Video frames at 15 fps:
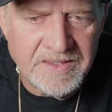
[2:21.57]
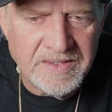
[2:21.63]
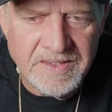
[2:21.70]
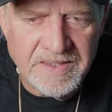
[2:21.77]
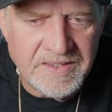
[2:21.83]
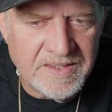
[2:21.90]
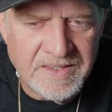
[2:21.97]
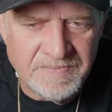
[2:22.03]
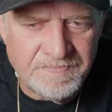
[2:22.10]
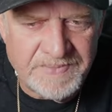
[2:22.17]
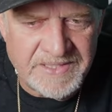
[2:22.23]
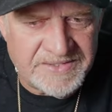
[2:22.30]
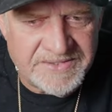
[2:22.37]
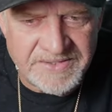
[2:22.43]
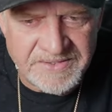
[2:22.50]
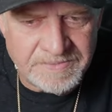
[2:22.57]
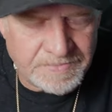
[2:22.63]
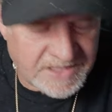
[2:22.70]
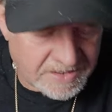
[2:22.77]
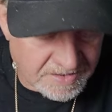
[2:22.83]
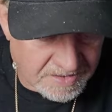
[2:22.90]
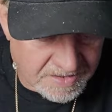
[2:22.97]
it pisses
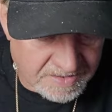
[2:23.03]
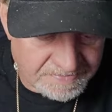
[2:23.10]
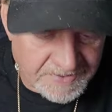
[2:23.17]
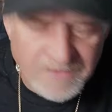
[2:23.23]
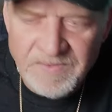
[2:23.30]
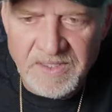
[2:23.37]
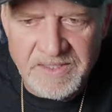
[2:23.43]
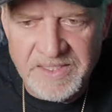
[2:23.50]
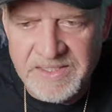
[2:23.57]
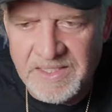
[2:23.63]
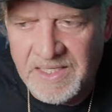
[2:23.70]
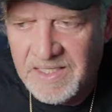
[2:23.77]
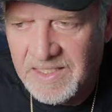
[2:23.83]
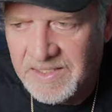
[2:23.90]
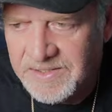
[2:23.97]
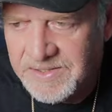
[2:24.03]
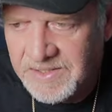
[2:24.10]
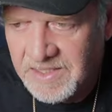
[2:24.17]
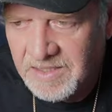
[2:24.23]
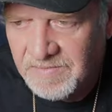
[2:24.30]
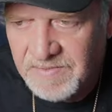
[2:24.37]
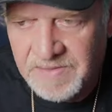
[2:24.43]
me off. It really does.
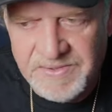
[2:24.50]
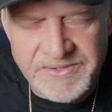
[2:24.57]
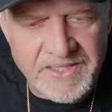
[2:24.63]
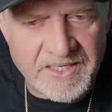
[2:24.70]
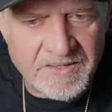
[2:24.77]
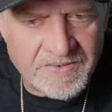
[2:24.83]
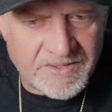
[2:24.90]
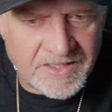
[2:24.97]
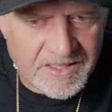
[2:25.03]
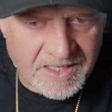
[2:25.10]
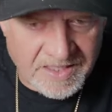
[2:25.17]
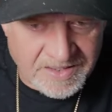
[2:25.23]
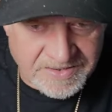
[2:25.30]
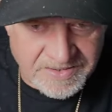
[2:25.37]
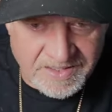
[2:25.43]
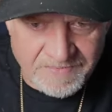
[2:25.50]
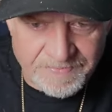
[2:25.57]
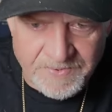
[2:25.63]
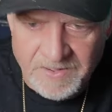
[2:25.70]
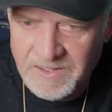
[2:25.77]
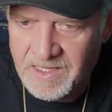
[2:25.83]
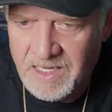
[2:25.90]
People say, oh, I got a
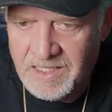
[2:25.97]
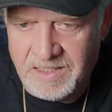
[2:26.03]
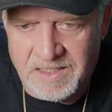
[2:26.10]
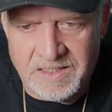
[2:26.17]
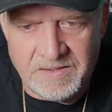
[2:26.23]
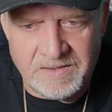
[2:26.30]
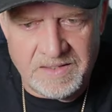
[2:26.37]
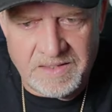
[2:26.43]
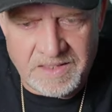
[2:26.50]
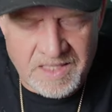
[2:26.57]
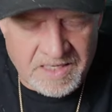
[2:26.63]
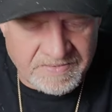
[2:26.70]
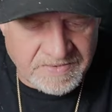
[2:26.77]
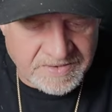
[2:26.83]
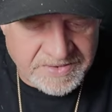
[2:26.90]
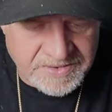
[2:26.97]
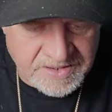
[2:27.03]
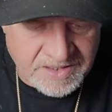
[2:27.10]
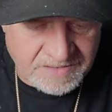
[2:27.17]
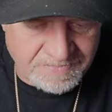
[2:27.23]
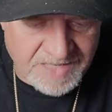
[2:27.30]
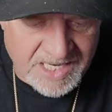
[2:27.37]
temper. Hey, you never seen my